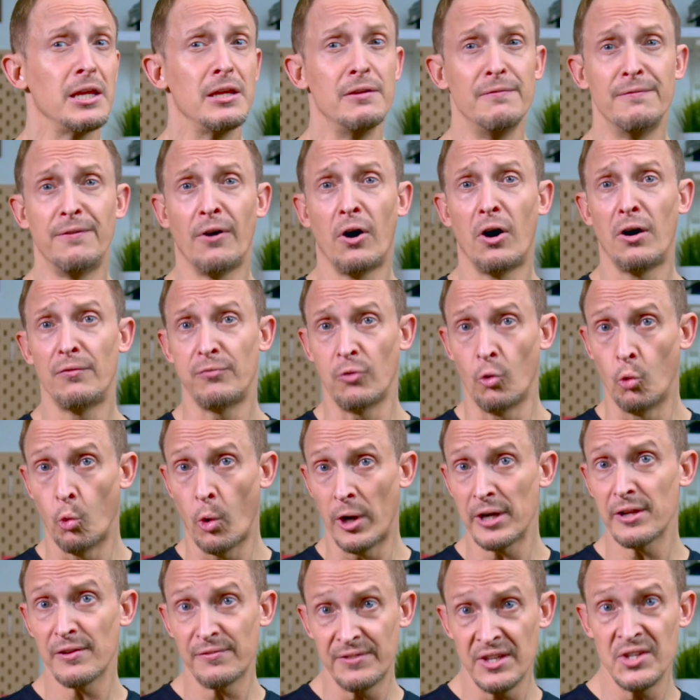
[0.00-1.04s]
involve
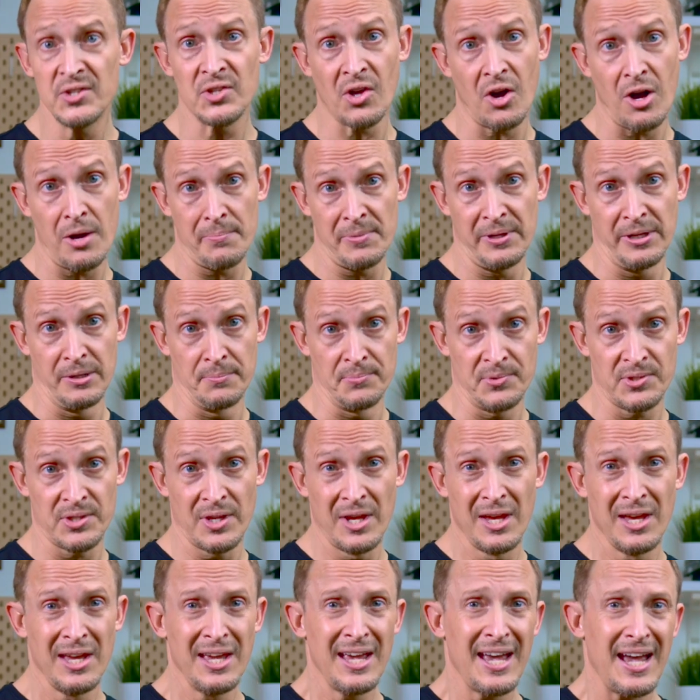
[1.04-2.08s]
one of these homonyms,
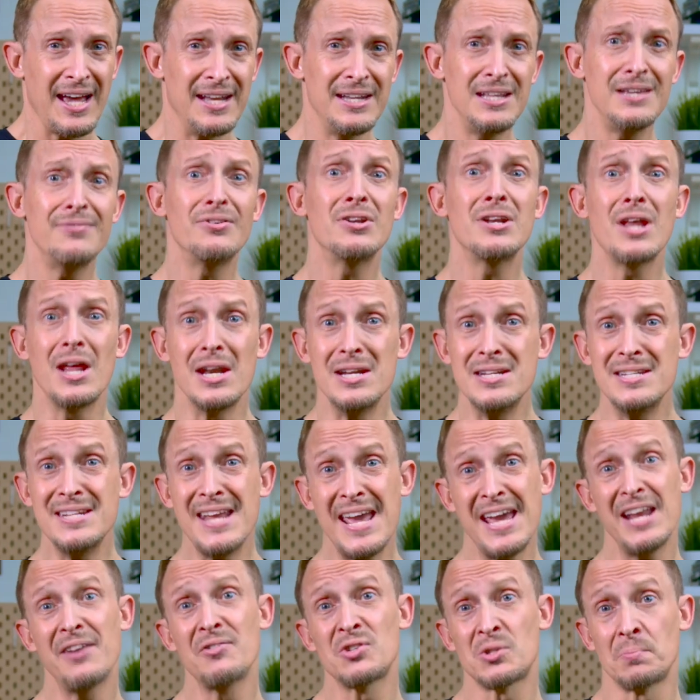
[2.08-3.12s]
and even
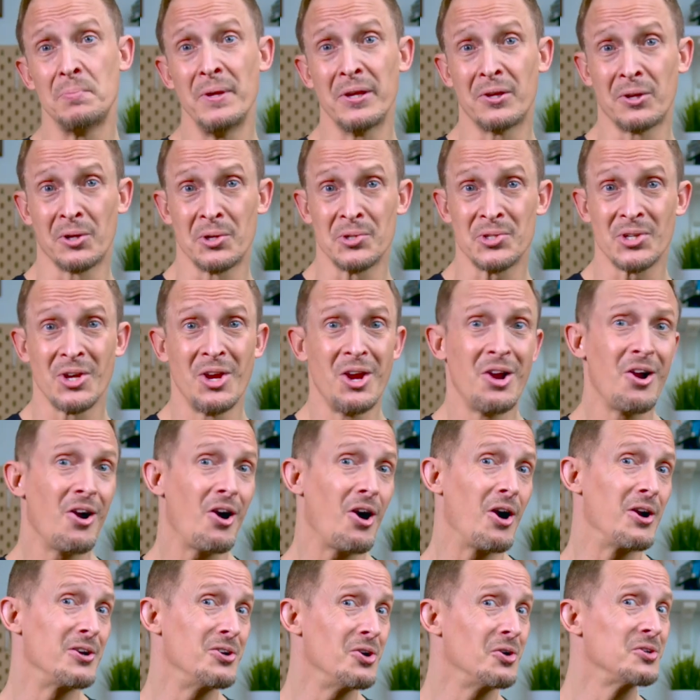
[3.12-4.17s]
native speakers
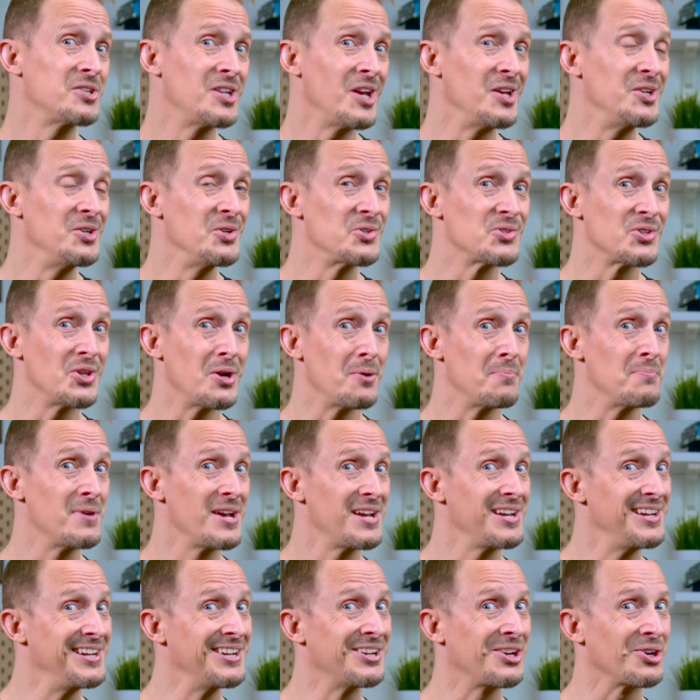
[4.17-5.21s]
are known to use them
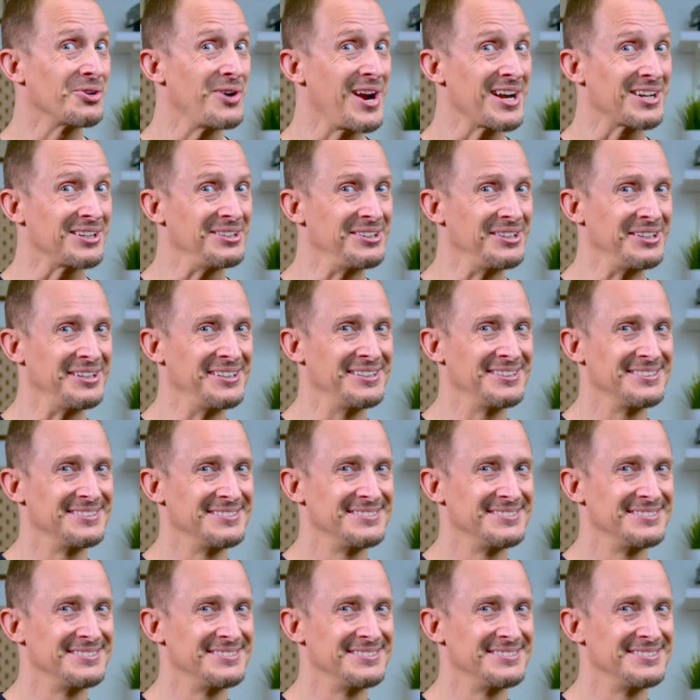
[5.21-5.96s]
incorrectly.